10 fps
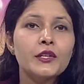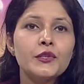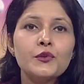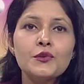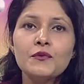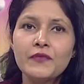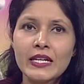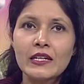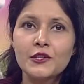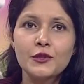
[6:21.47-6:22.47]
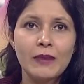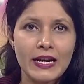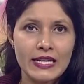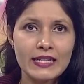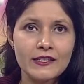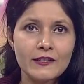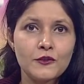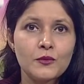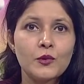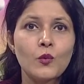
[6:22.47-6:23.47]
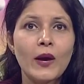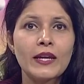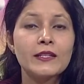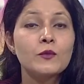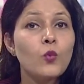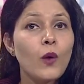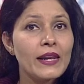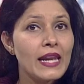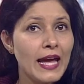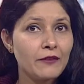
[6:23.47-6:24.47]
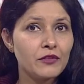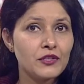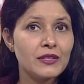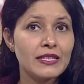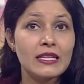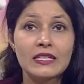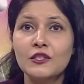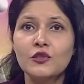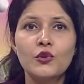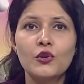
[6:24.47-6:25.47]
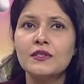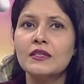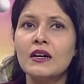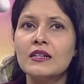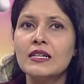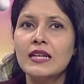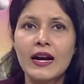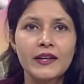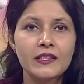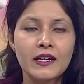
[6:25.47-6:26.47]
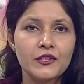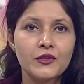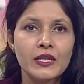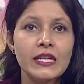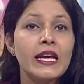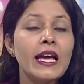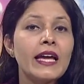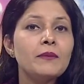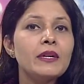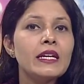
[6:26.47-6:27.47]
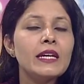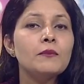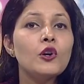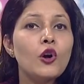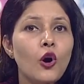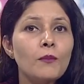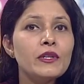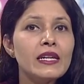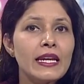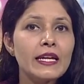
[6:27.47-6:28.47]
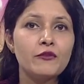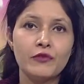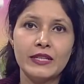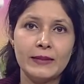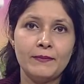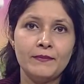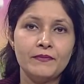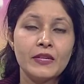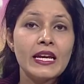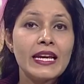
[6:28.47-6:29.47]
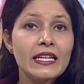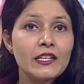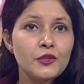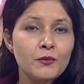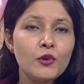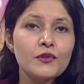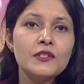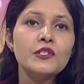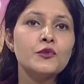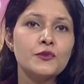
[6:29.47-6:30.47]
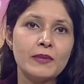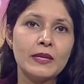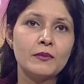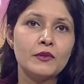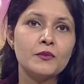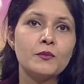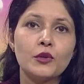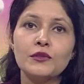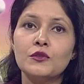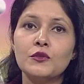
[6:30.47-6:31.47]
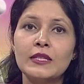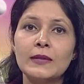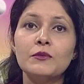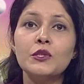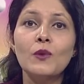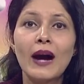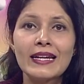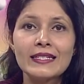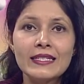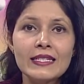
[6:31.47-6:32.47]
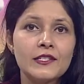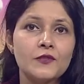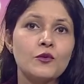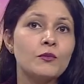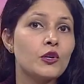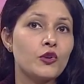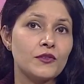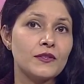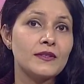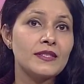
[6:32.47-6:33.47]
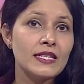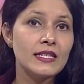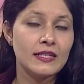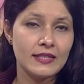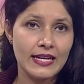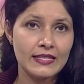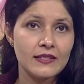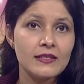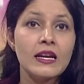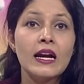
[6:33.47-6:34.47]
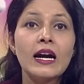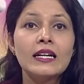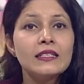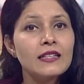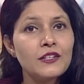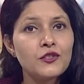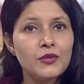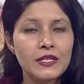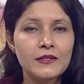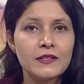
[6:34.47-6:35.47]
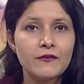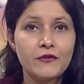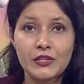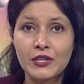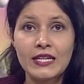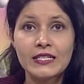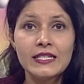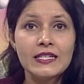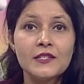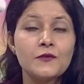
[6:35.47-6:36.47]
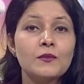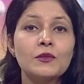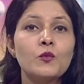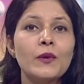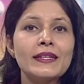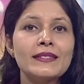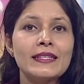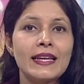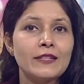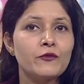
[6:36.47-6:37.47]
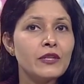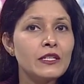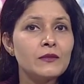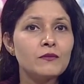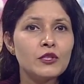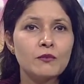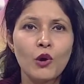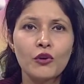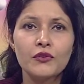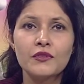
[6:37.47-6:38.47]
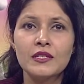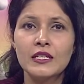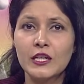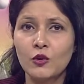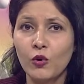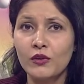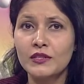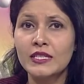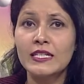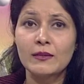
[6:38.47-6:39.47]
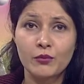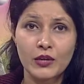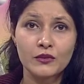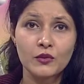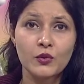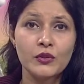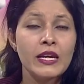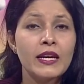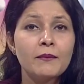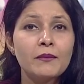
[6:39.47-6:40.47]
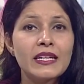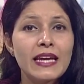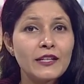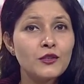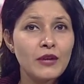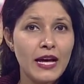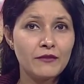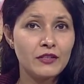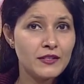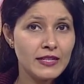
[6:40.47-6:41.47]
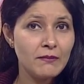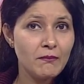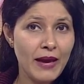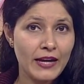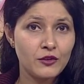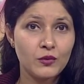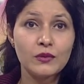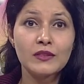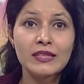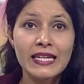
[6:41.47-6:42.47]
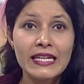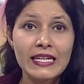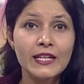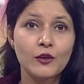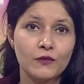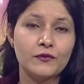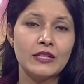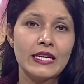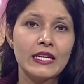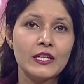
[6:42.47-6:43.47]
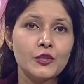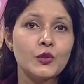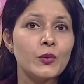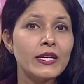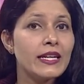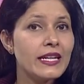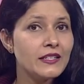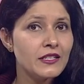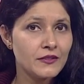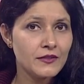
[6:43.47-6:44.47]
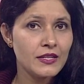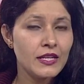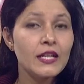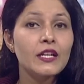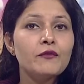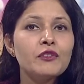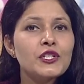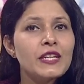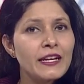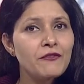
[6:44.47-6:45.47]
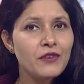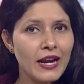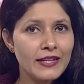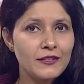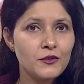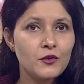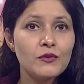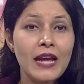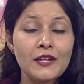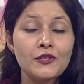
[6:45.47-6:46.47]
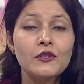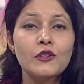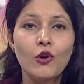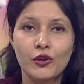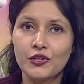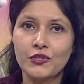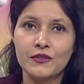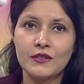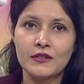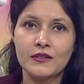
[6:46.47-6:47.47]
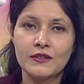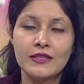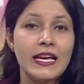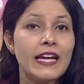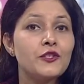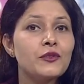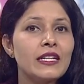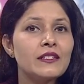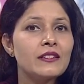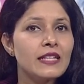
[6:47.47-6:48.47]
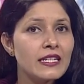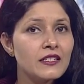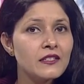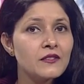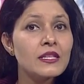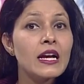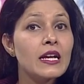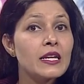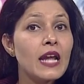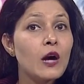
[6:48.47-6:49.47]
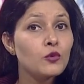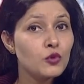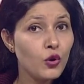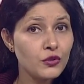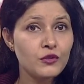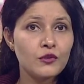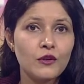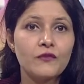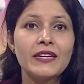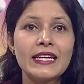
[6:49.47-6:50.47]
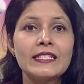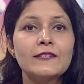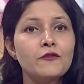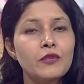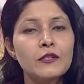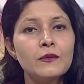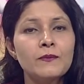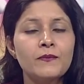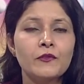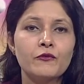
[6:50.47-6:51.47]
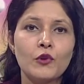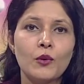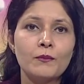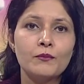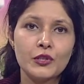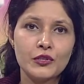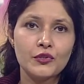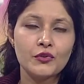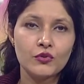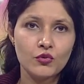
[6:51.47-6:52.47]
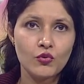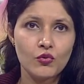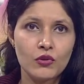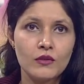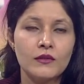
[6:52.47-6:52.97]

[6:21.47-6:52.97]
Use of English by Indians provided one language that cut across the entire country and became a common link for them. English books and newspapers brought to them new ideas from across the sea, that is, other countries. Fresh ideas from the West like freedom, democracy, equality and brotherhood began to have its impact on the thinking of the English-knowing Indians, which gave rise to national consciousness. The educated Indians now thought of getting freedom from British rule.